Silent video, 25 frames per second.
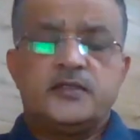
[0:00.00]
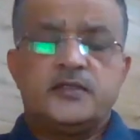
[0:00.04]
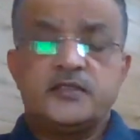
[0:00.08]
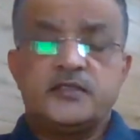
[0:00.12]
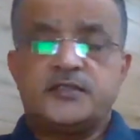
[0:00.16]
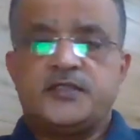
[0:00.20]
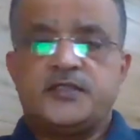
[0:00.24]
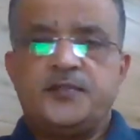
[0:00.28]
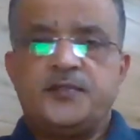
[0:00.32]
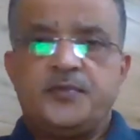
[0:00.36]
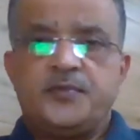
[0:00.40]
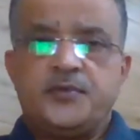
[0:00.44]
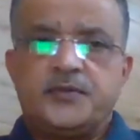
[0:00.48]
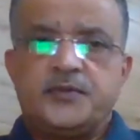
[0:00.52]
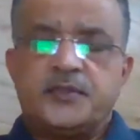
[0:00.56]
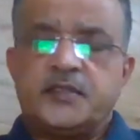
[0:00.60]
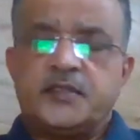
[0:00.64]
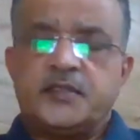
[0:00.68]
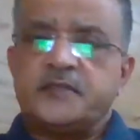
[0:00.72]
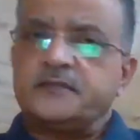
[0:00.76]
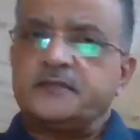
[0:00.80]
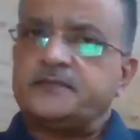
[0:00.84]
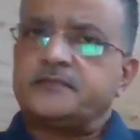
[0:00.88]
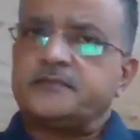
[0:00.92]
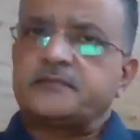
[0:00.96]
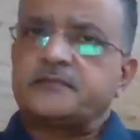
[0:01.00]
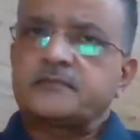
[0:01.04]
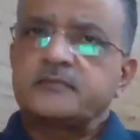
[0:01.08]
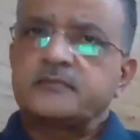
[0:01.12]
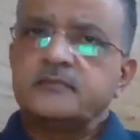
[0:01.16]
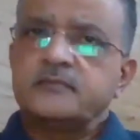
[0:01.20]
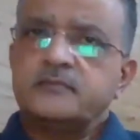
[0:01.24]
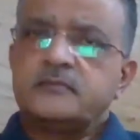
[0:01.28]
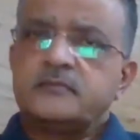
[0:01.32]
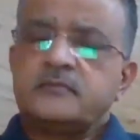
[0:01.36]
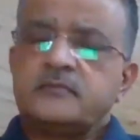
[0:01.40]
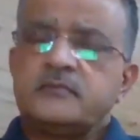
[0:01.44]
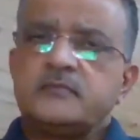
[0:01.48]
distributed,
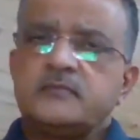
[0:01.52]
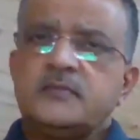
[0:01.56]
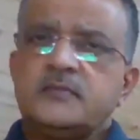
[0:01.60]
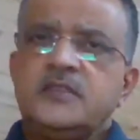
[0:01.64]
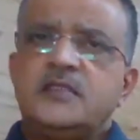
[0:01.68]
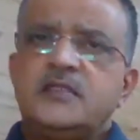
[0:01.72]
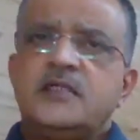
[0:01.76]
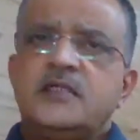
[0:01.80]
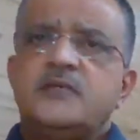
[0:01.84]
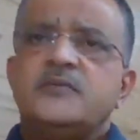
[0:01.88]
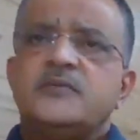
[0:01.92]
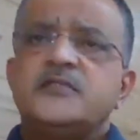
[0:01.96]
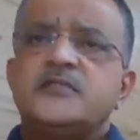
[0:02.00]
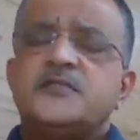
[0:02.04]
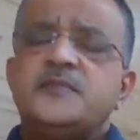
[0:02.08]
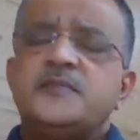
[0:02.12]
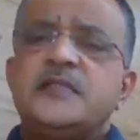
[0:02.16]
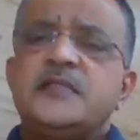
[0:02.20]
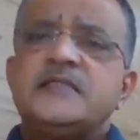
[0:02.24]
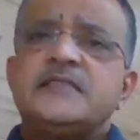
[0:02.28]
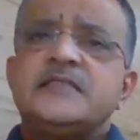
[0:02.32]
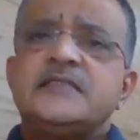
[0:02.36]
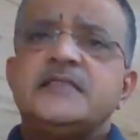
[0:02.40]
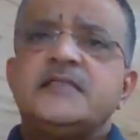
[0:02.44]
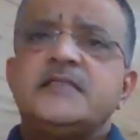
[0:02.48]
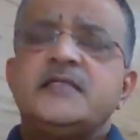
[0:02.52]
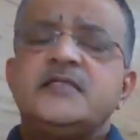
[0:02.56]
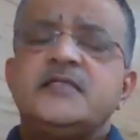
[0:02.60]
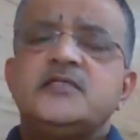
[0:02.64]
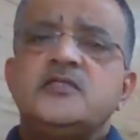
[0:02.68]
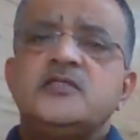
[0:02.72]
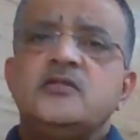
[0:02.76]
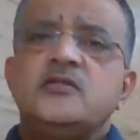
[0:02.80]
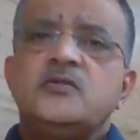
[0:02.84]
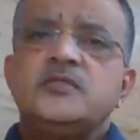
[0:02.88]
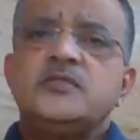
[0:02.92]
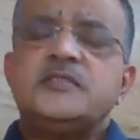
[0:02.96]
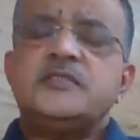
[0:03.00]
which means that there is
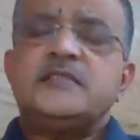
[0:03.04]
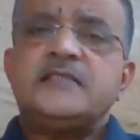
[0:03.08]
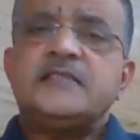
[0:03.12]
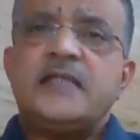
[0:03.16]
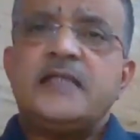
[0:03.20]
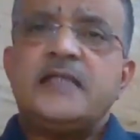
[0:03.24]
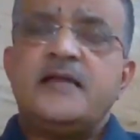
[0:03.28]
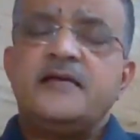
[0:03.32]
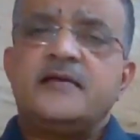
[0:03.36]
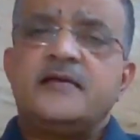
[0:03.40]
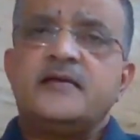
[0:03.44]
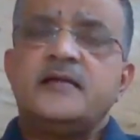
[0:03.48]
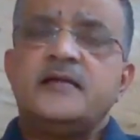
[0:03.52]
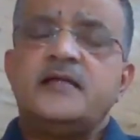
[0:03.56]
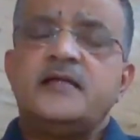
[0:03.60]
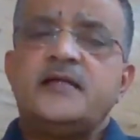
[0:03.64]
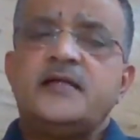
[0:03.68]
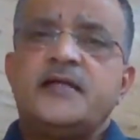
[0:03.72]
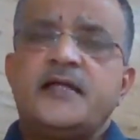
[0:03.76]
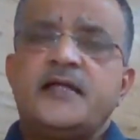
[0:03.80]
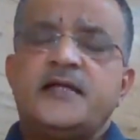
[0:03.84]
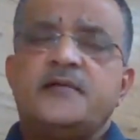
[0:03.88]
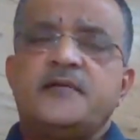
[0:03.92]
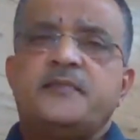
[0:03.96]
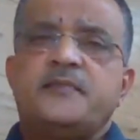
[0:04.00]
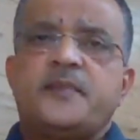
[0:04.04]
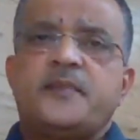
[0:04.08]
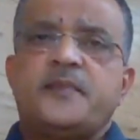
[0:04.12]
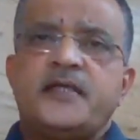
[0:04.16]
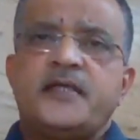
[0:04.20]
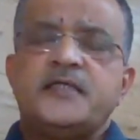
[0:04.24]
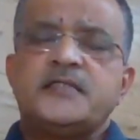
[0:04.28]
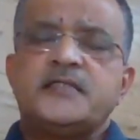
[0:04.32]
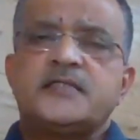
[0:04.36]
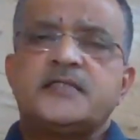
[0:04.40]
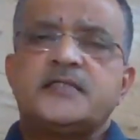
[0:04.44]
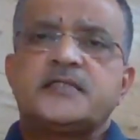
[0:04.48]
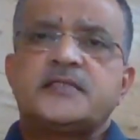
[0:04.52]
no central
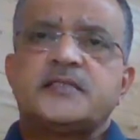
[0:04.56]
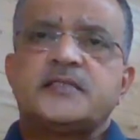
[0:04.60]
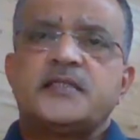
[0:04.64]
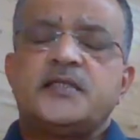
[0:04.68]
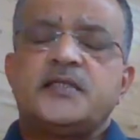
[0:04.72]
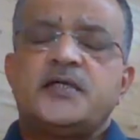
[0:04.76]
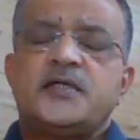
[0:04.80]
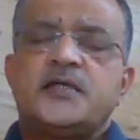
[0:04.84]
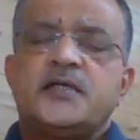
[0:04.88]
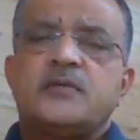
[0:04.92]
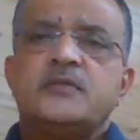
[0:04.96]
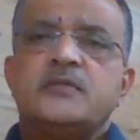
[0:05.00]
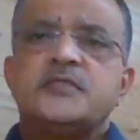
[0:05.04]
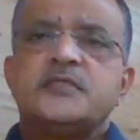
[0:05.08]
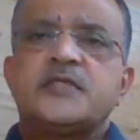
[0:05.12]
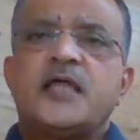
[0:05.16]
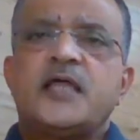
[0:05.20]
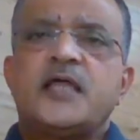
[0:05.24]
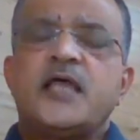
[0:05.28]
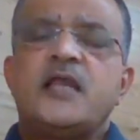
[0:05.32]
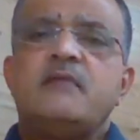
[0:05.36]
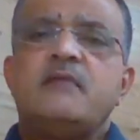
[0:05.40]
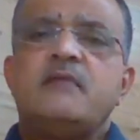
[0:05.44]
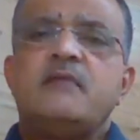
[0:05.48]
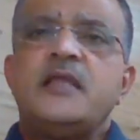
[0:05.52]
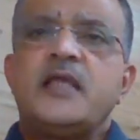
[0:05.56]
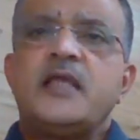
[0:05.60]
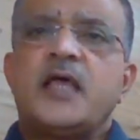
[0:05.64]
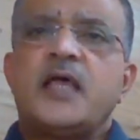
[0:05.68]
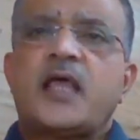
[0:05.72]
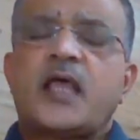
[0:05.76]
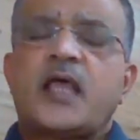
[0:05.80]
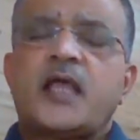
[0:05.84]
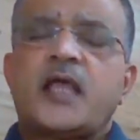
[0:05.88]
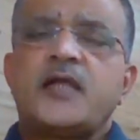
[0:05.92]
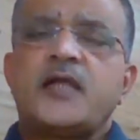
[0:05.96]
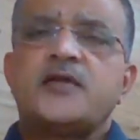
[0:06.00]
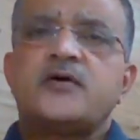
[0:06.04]
database which can be
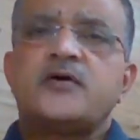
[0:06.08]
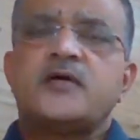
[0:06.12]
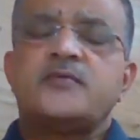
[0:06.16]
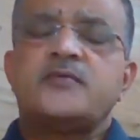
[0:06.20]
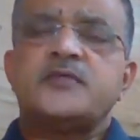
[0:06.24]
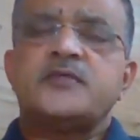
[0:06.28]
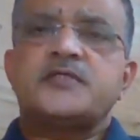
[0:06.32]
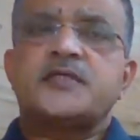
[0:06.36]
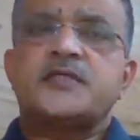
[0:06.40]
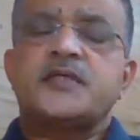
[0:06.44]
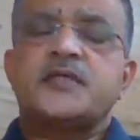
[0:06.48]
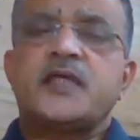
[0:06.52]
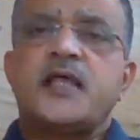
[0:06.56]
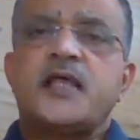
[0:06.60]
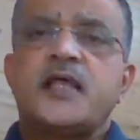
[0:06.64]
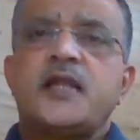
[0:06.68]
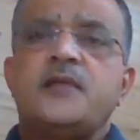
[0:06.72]
hacked or which